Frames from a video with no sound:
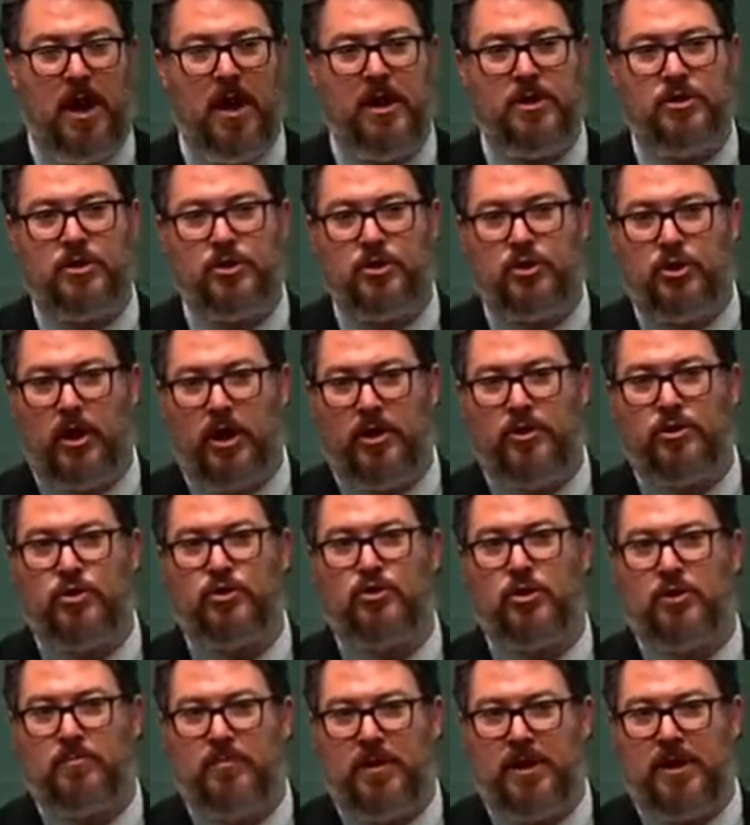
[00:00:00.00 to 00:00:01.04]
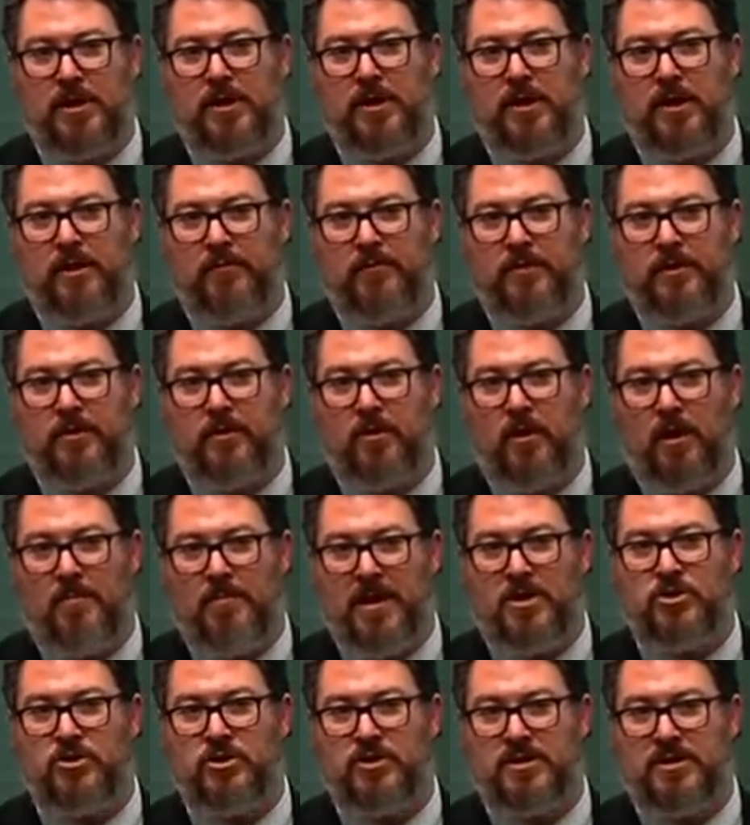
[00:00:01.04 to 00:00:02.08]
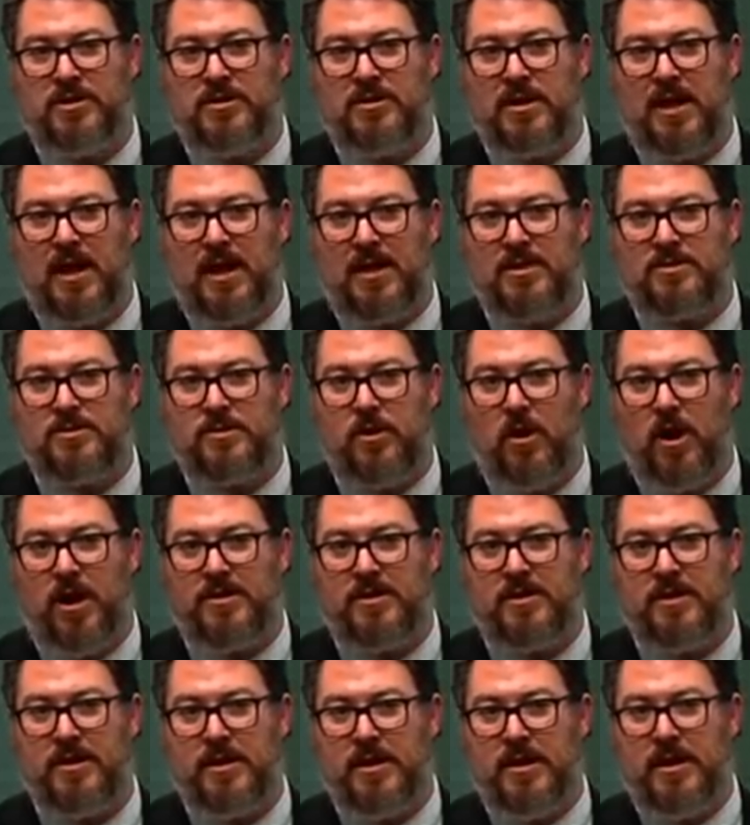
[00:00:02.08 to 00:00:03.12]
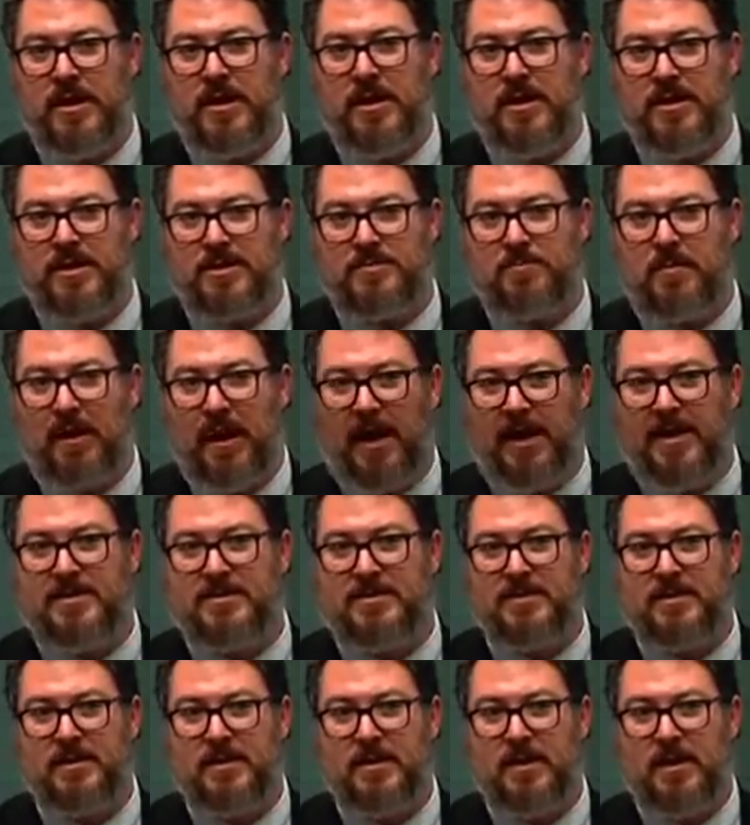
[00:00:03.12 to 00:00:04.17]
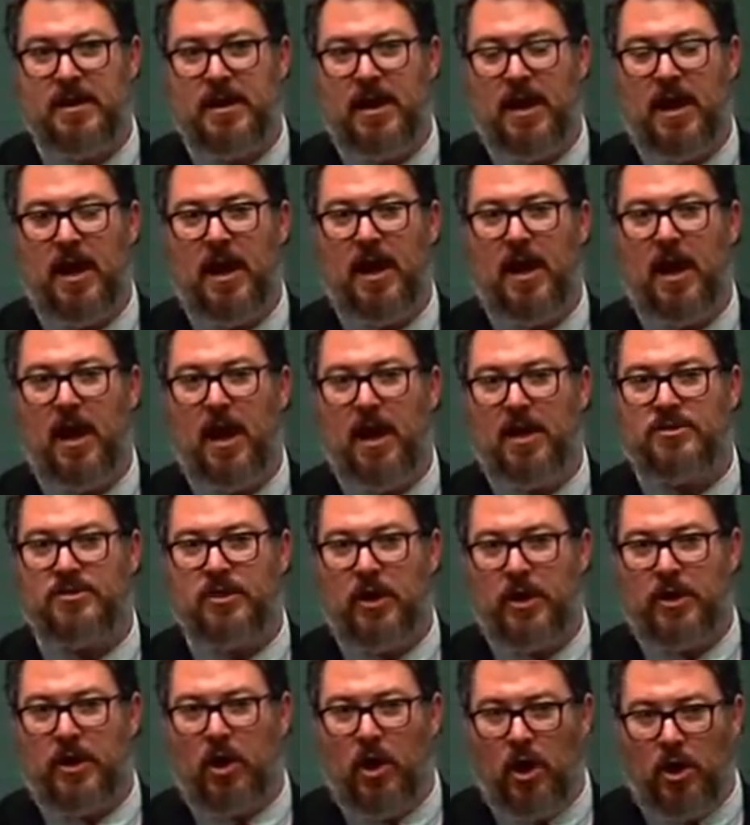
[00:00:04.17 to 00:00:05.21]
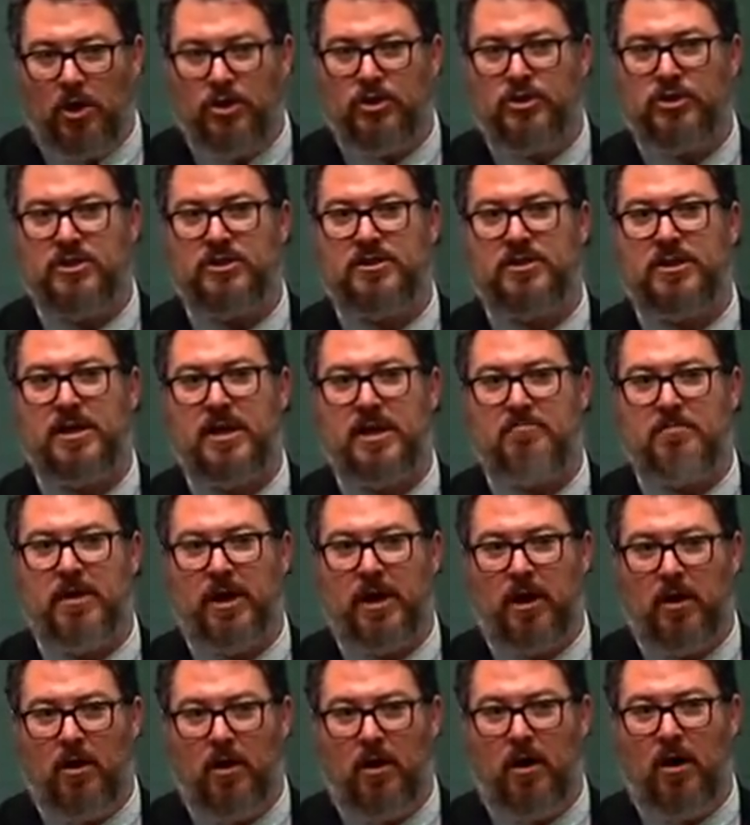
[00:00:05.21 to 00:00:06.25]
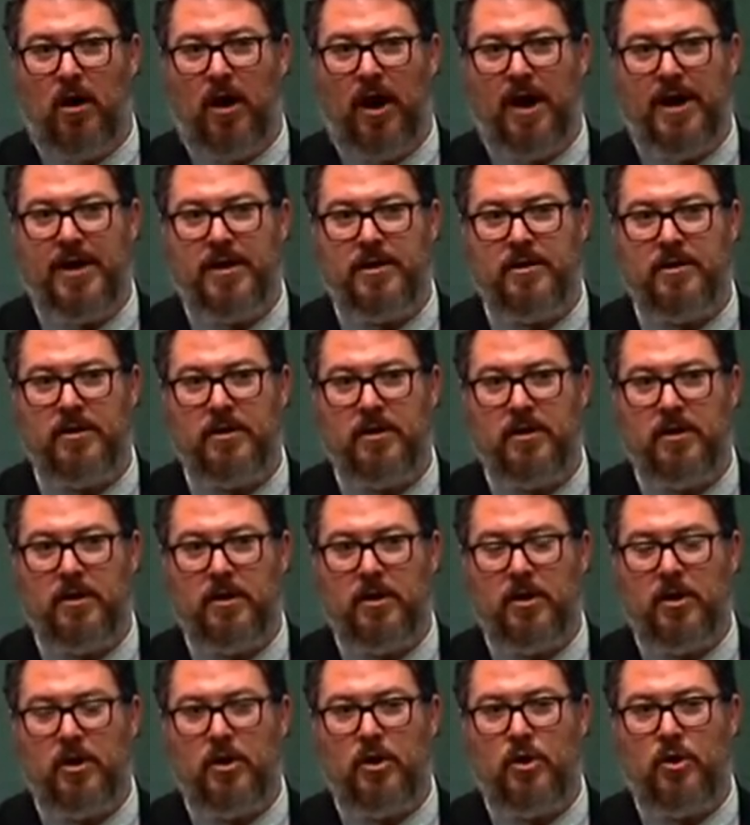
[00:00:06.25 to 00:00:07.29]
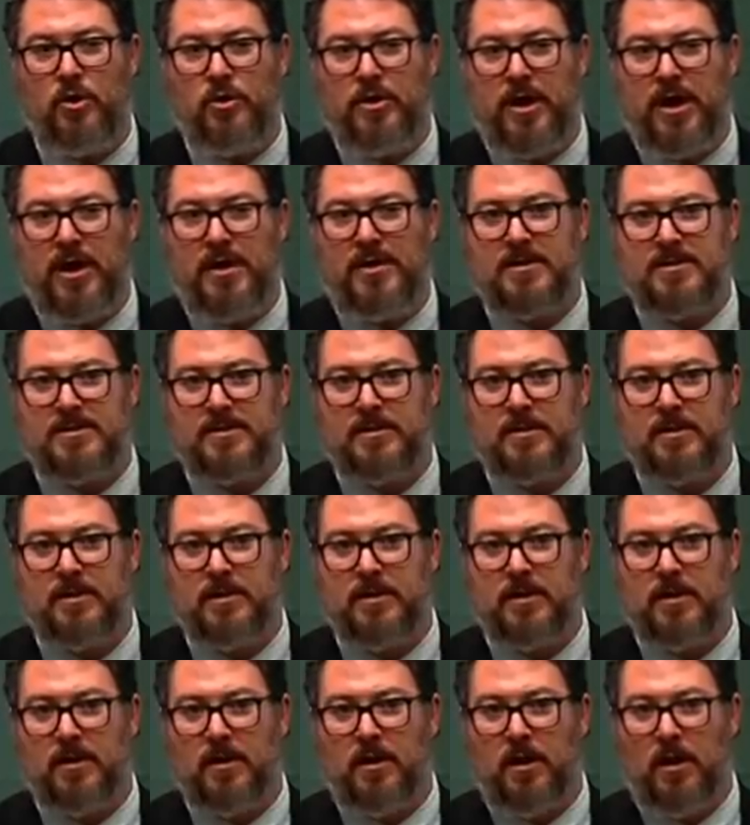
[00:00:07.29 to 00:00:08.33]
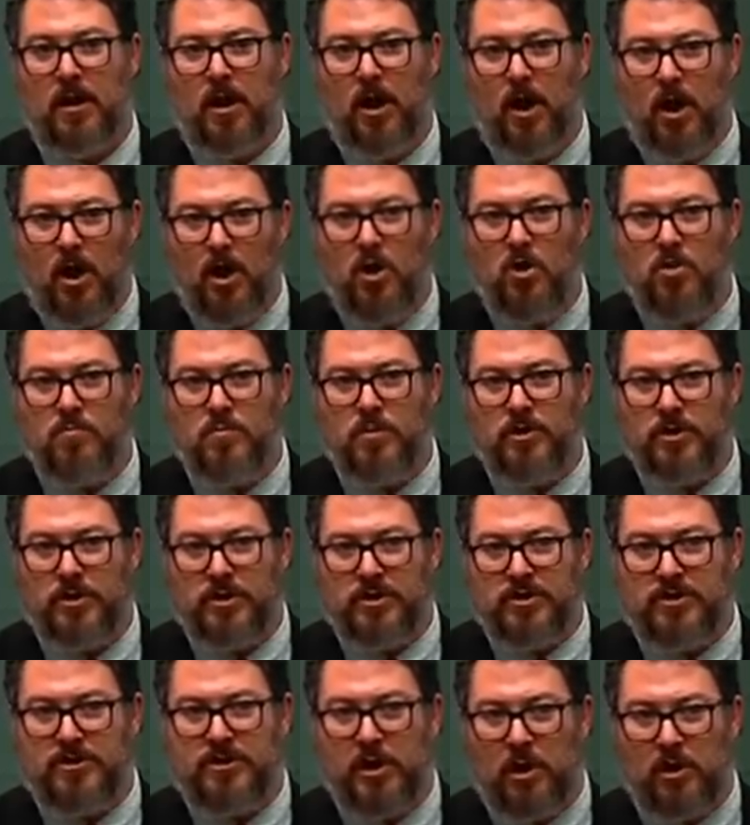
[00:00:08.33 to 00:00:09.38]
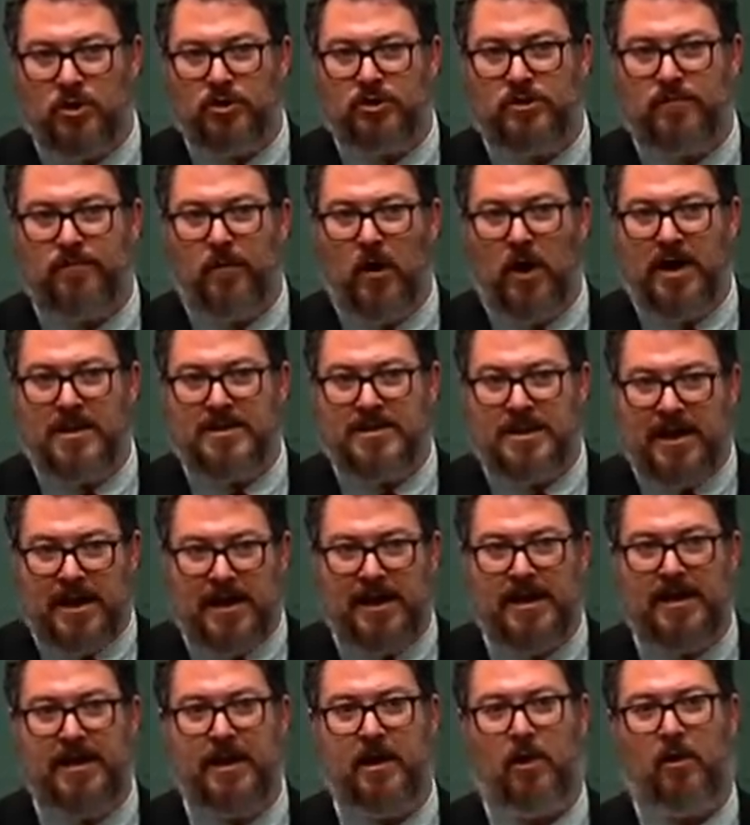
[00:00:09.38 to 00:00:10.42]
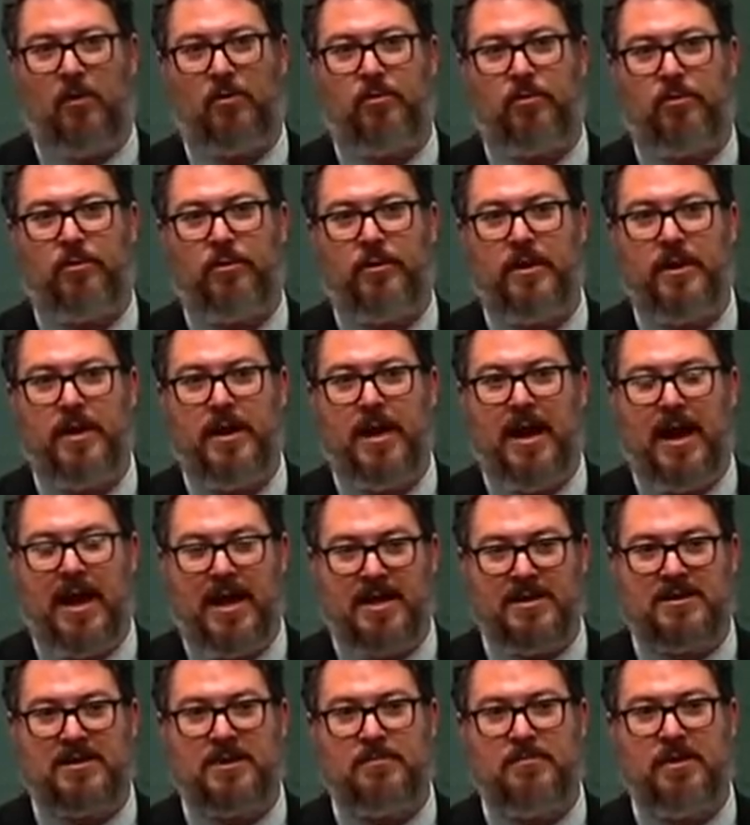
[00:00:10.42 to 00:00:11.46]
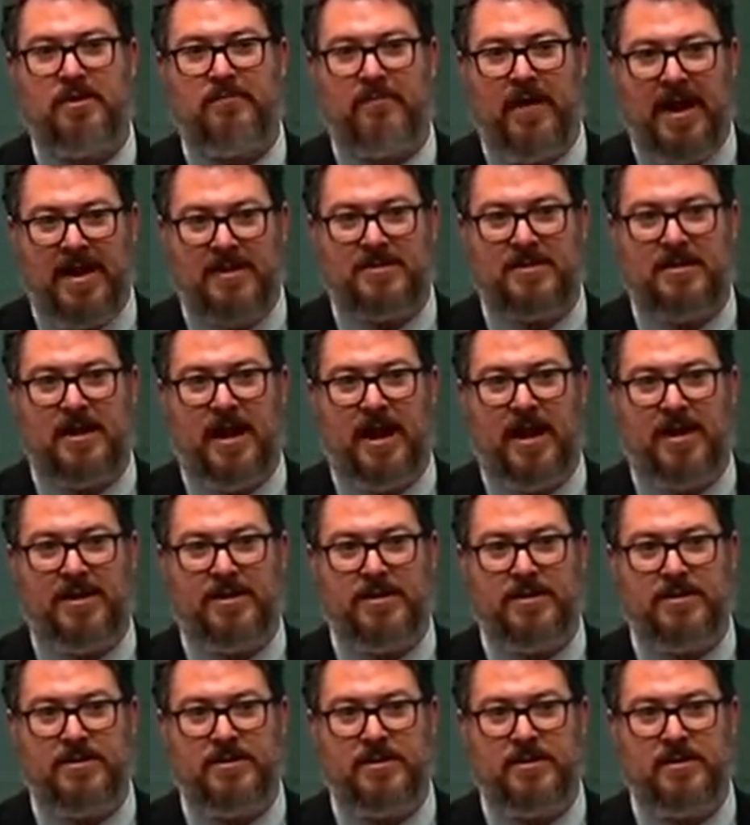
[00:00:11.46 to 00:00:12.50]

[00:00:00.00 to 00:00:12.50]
To show the stupidity of it, I mentioned this last night in this place, a psychologist in Mackay who does home consults via telehealth has to be vaccinated,